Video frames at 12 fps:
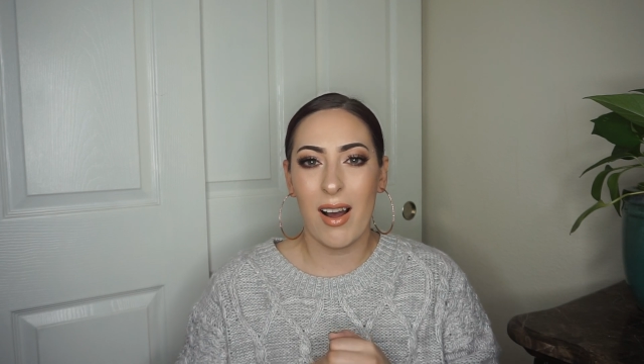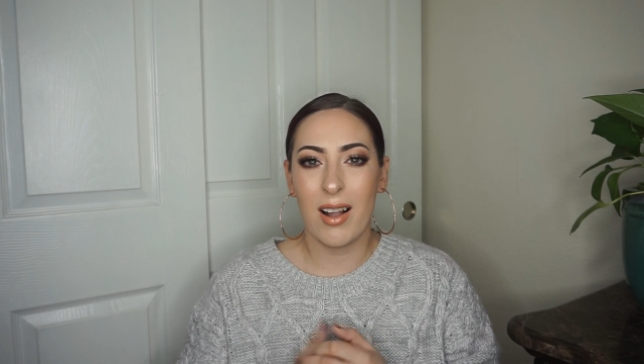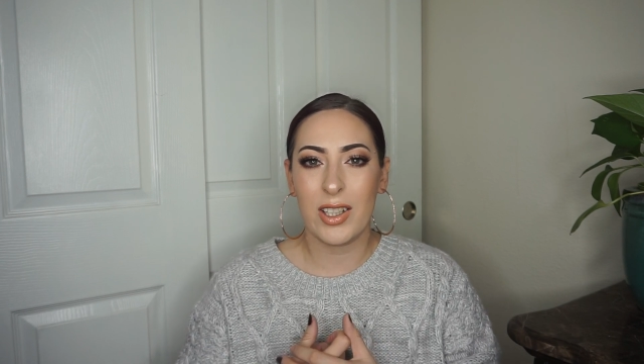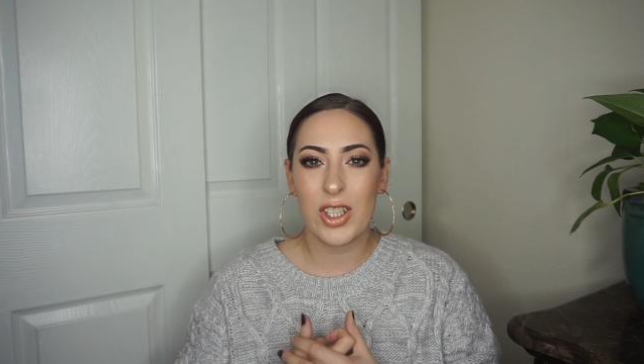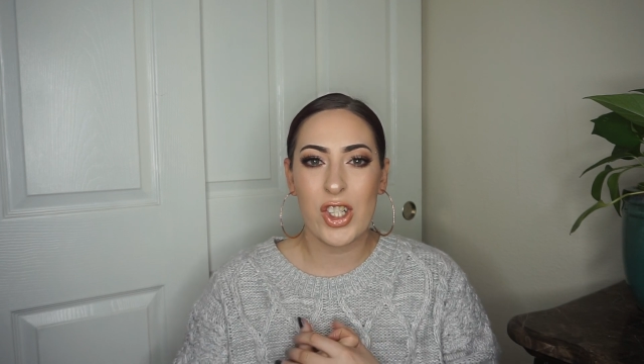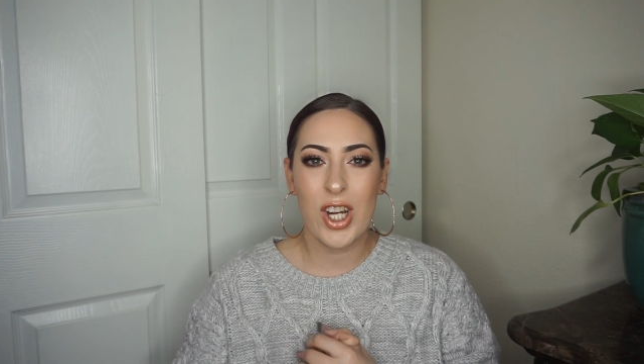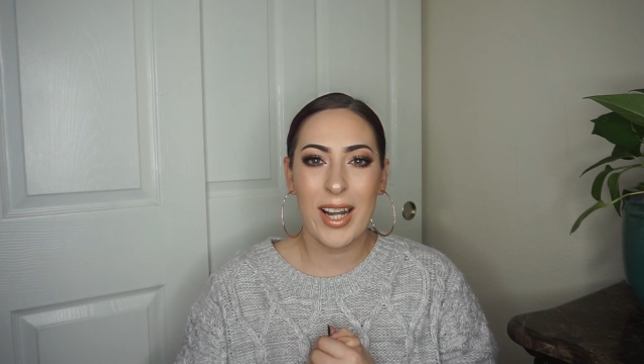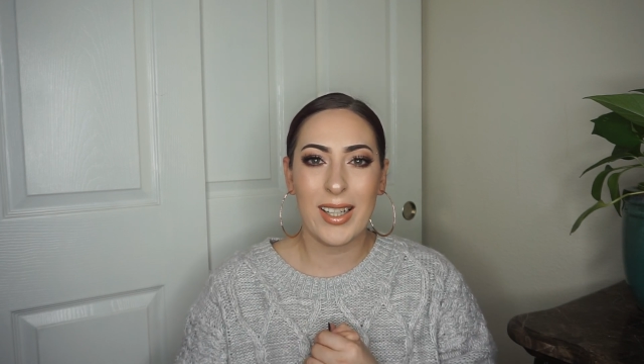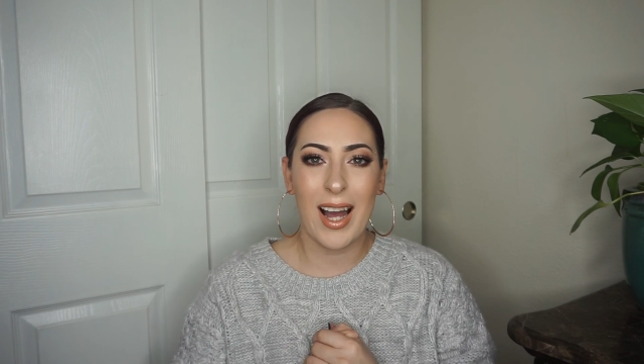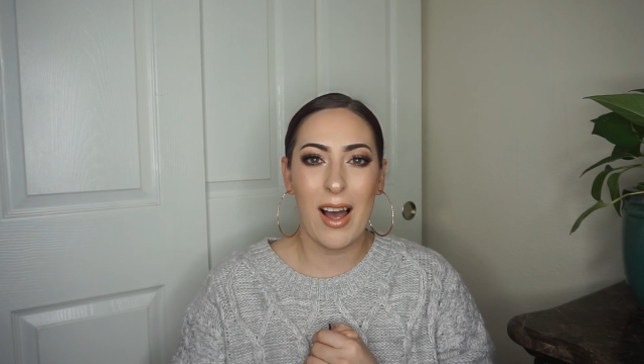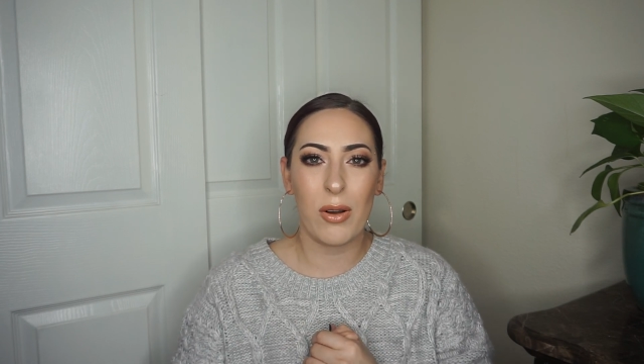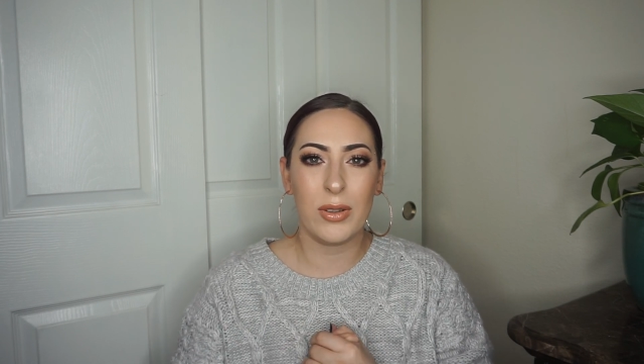I'll
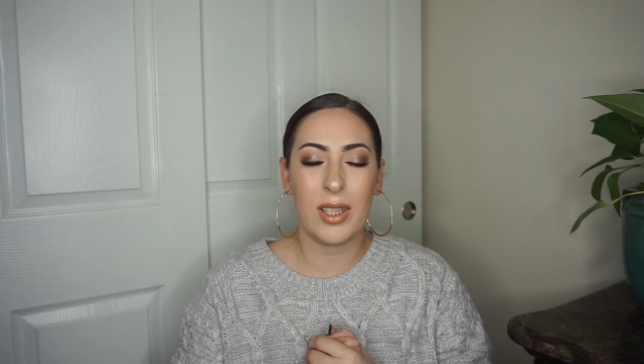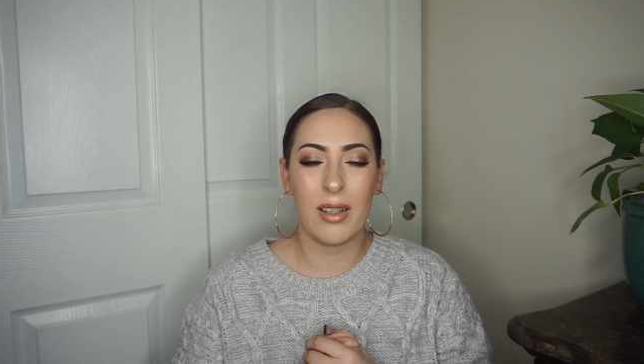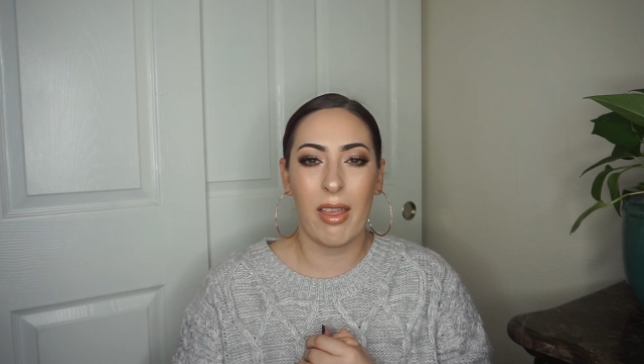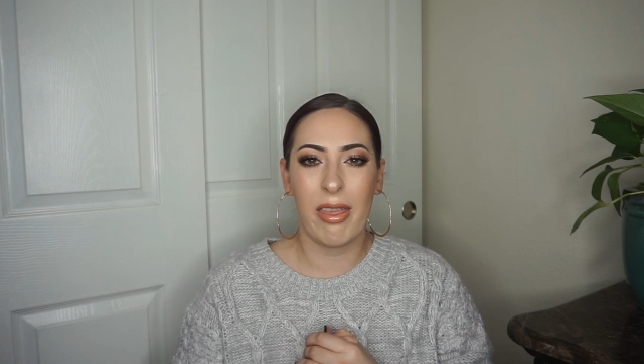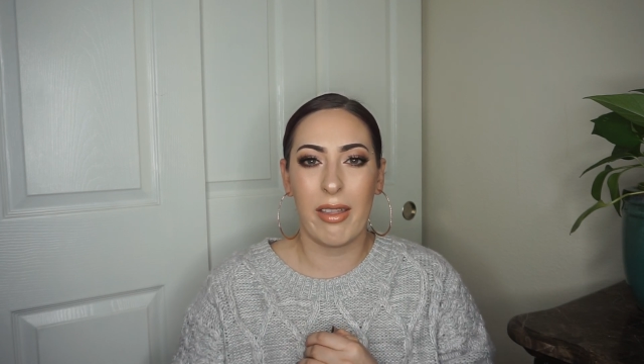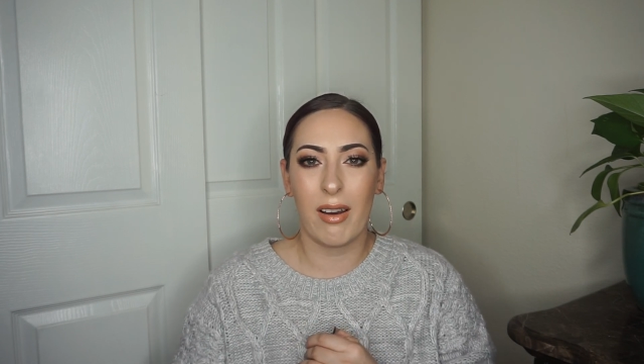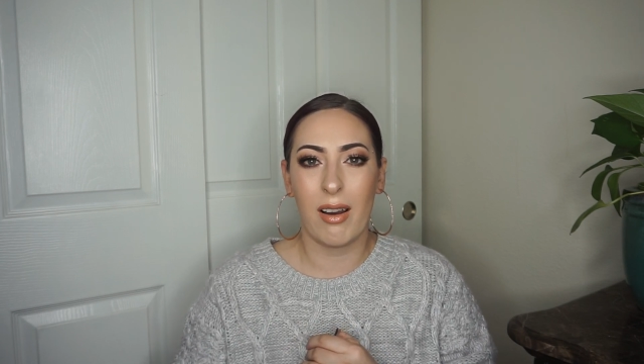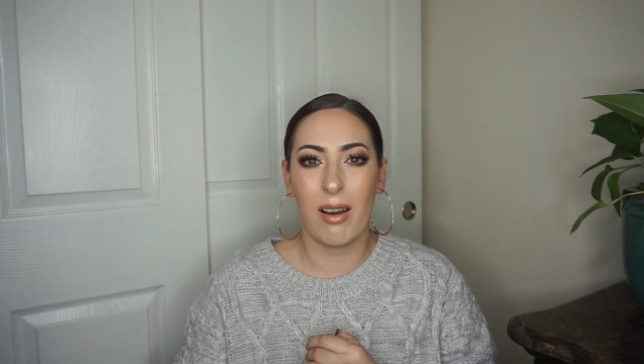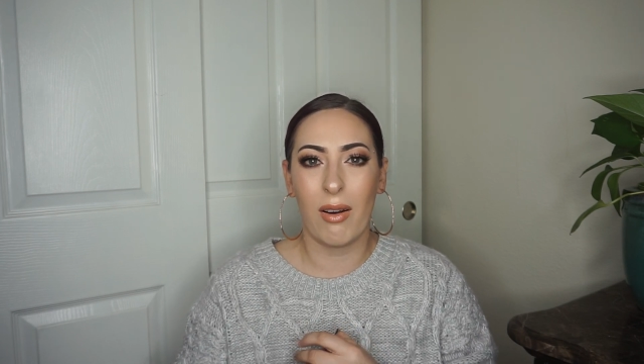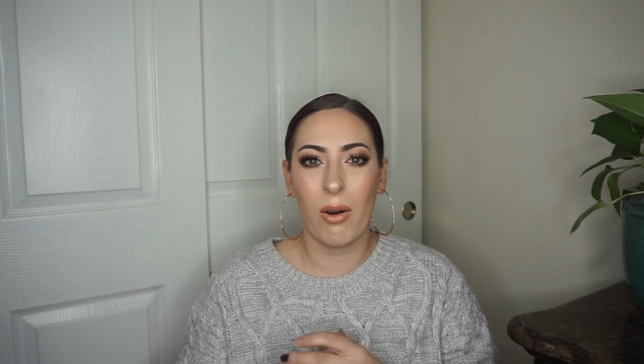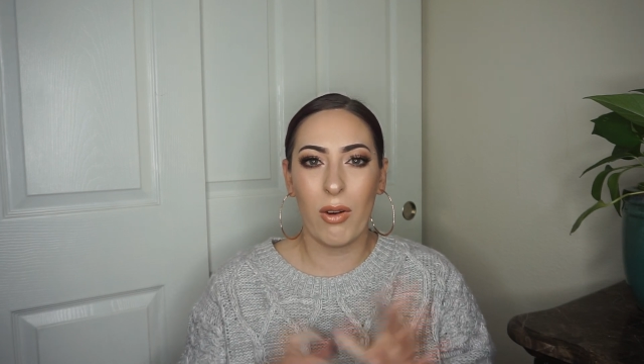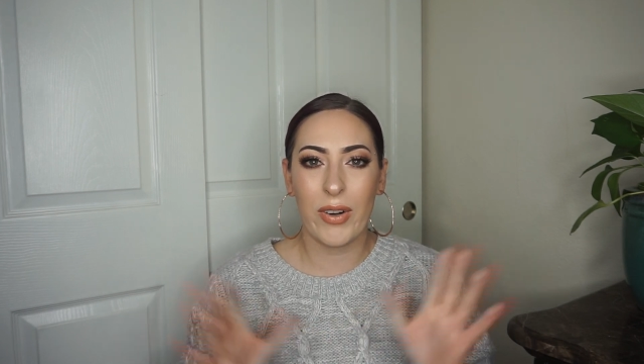check out
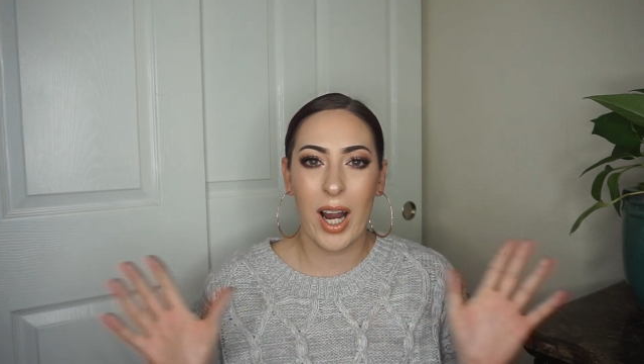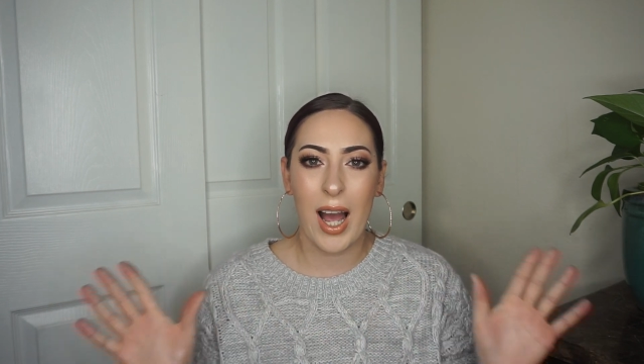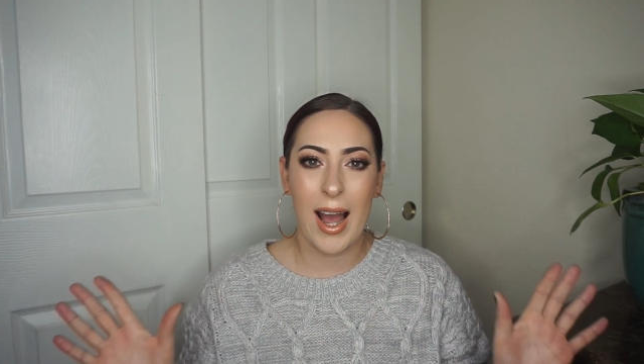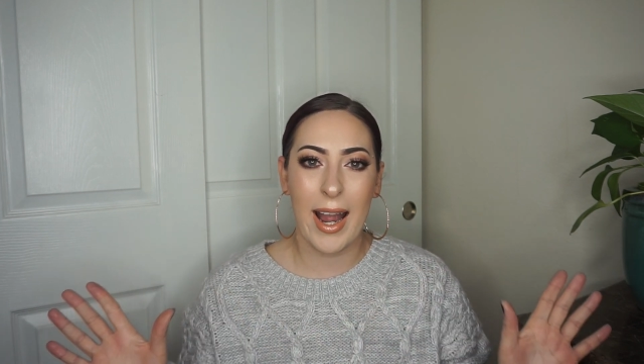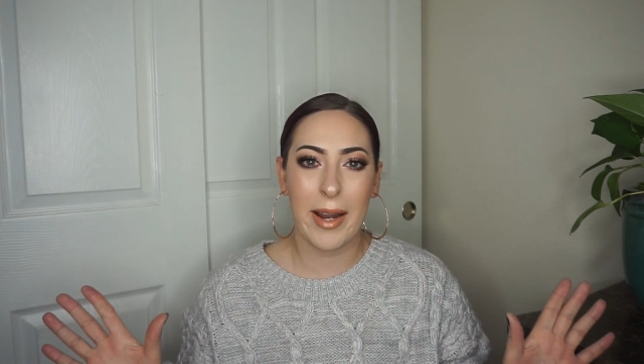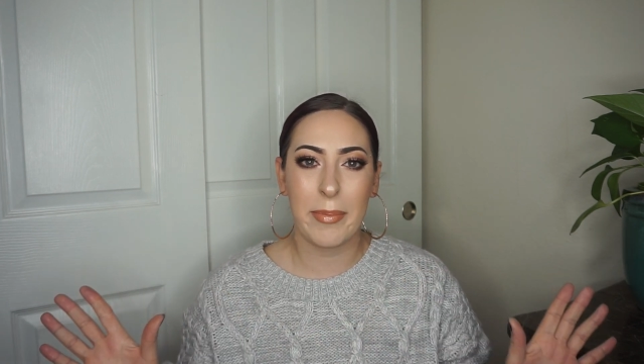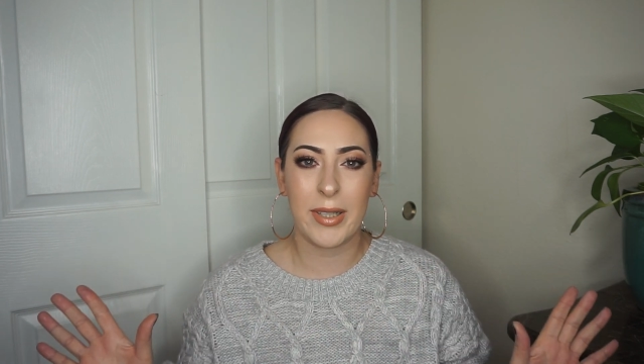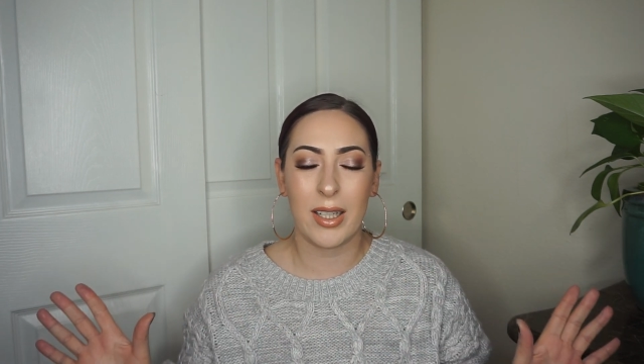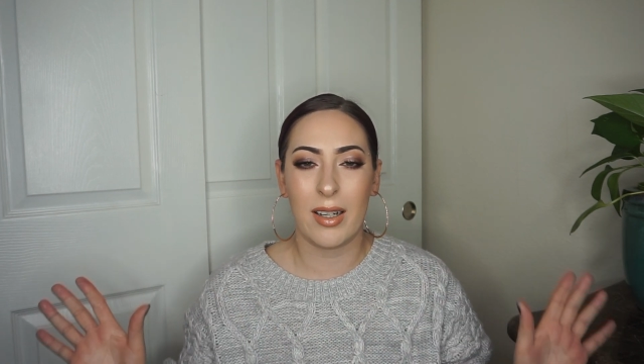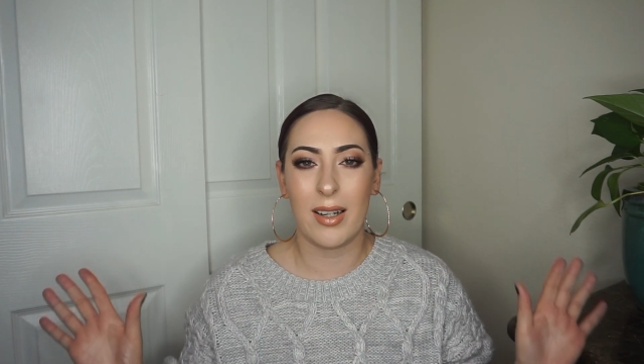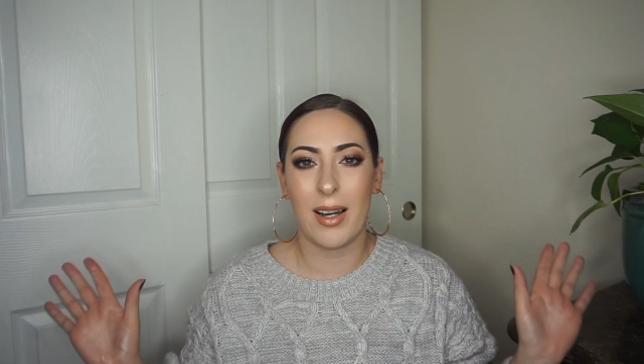the overhyped